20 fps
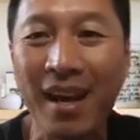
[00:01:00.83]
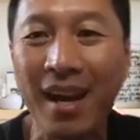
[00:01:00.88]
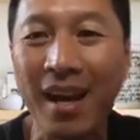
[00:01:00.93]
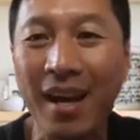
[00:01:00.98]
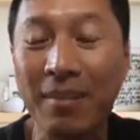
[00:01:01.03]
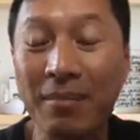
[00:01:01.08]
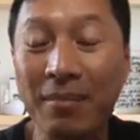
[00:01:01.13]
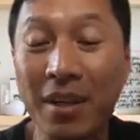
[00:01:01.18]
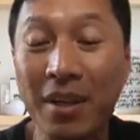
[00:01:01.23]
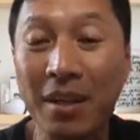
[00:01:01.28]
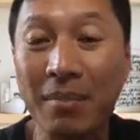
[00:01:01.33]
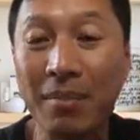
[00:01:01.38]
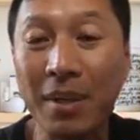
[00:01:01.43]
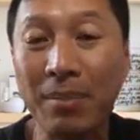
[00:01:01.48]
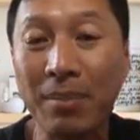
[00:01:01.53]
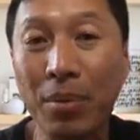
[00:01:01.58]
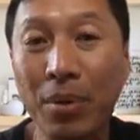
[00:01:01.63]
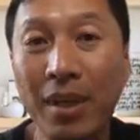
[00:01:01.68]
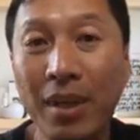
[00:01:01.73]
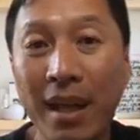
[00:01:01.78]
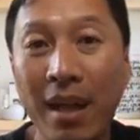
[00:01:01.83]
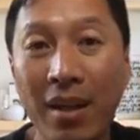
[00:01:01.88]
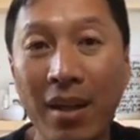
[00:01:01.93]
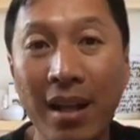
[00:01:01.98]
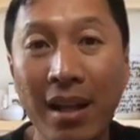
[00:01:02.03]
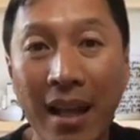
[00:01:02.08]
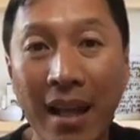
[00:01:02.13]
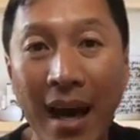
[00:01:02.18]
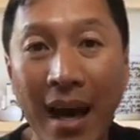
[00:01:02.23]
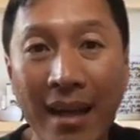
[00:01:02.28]
I'm going to be putting out a
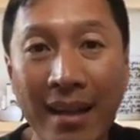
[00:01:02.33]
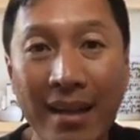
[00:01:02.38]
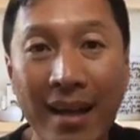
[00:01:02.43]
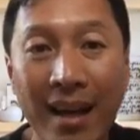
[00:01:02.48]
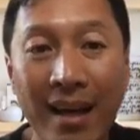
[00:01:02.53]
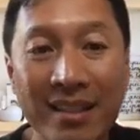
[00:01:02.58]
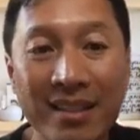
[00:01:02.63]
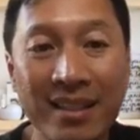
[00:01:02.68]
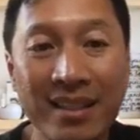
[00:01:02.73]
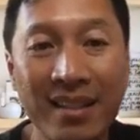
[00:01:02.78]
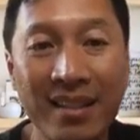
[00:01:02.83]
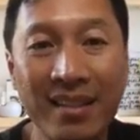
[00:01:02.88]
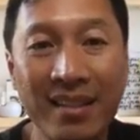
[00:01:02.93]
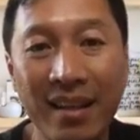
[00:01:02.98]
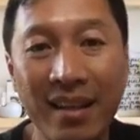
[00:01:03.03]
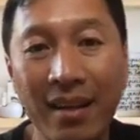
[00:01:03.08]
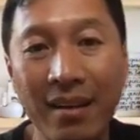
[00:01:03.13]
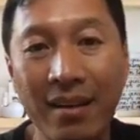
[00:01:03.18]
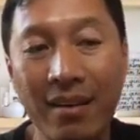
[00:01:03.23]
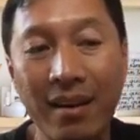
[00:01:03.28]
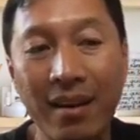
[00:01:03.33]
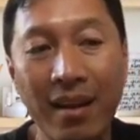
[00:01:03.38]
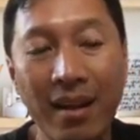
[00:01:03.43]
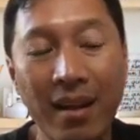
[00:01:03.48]
lot of content there.